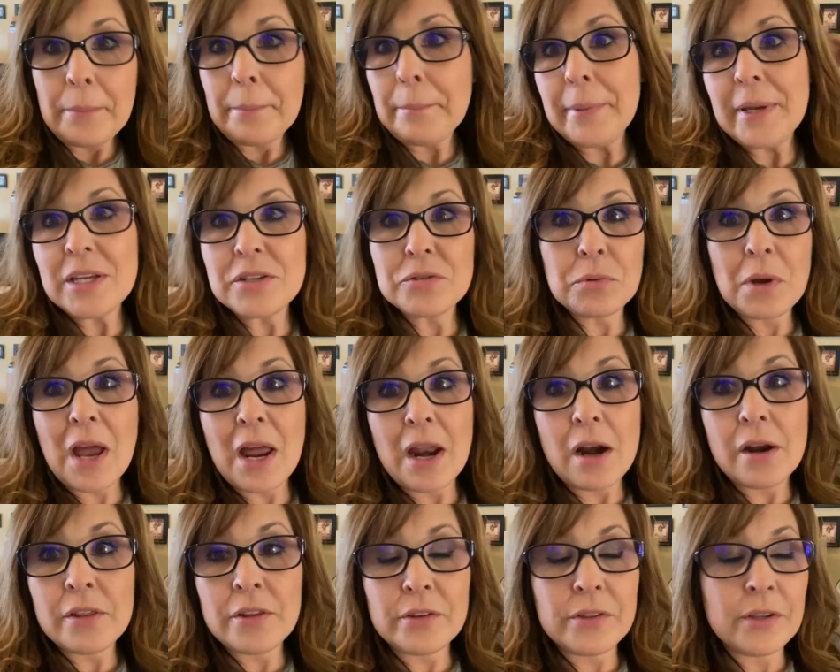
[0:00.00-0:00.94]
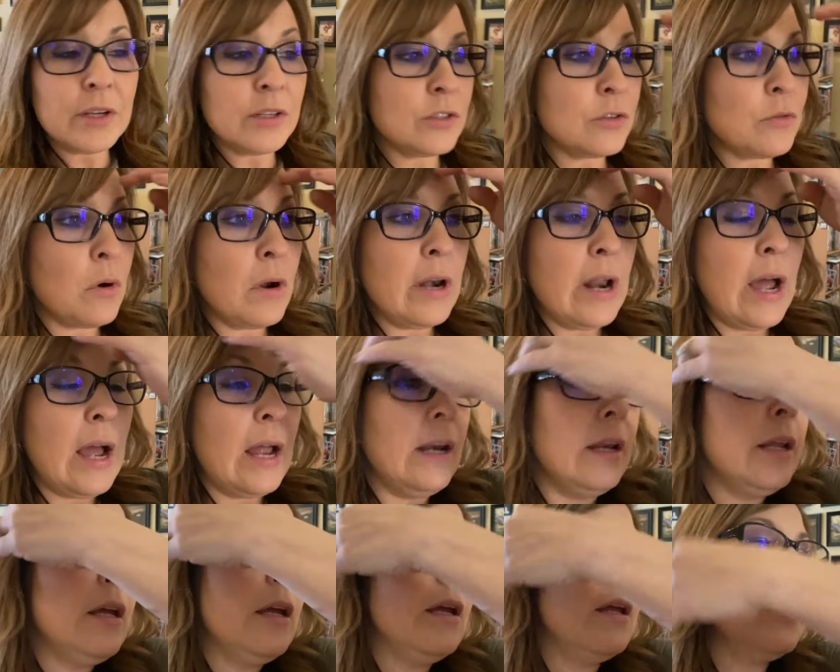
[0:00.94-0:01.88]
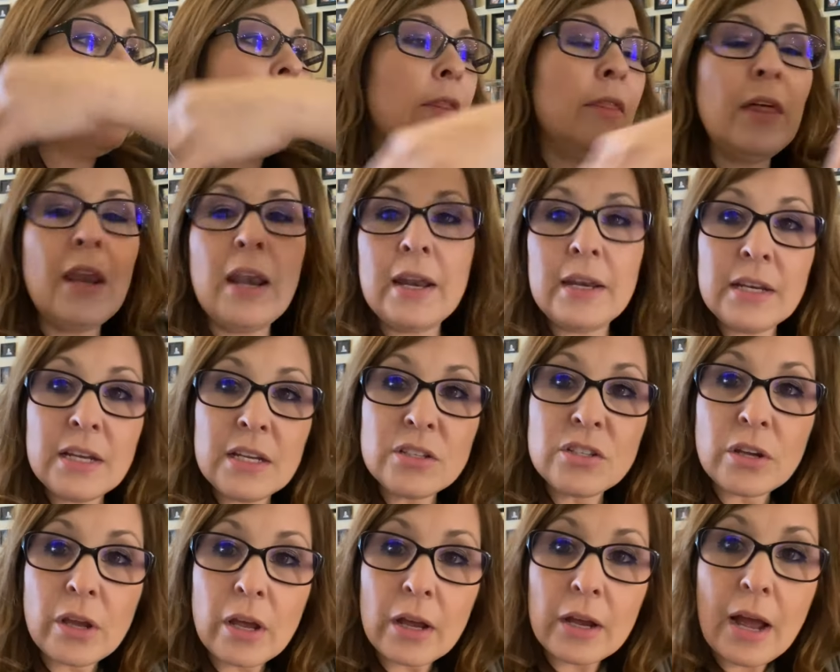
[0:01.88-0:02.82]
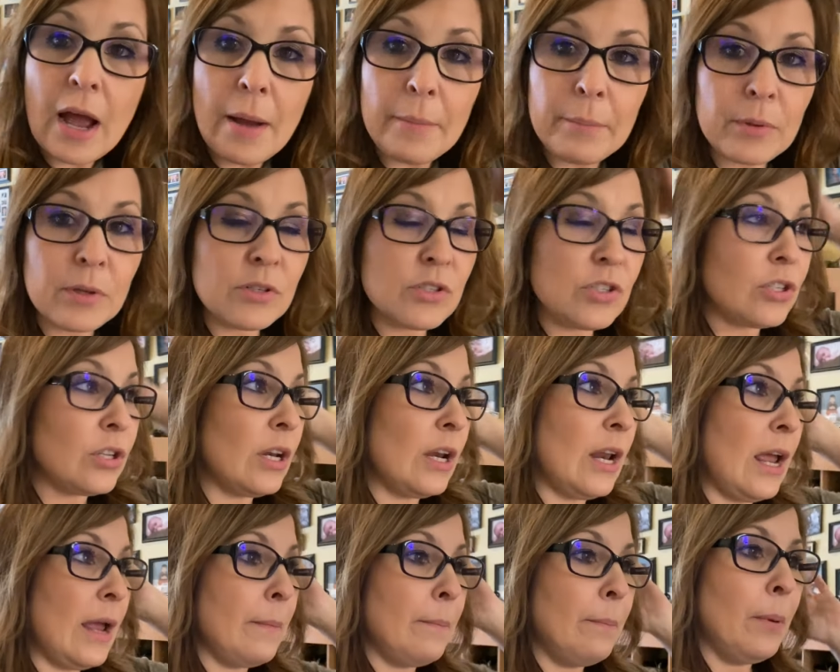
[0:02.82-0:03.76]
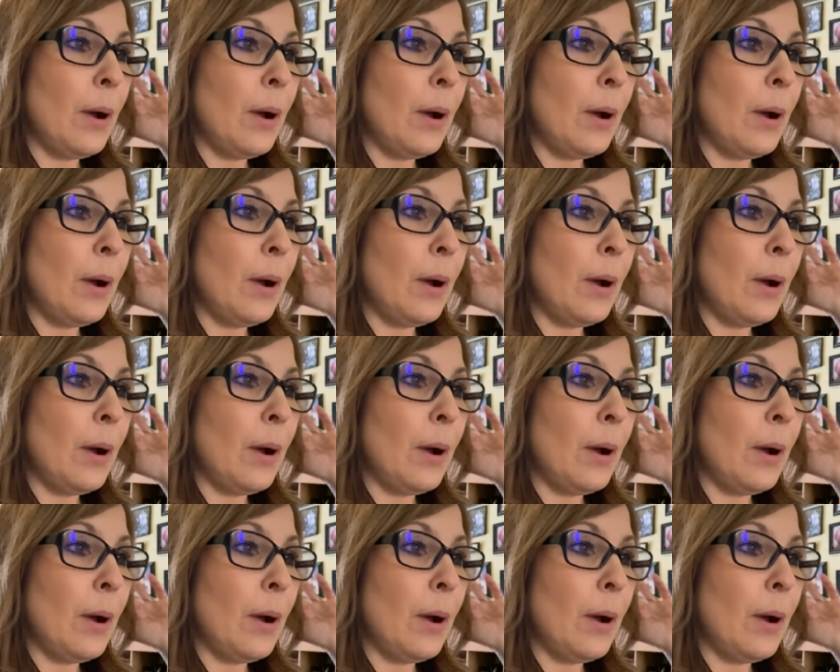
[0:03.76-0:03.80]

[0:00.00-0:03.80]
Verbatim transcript: because we got other things going on that I need to accomplish today.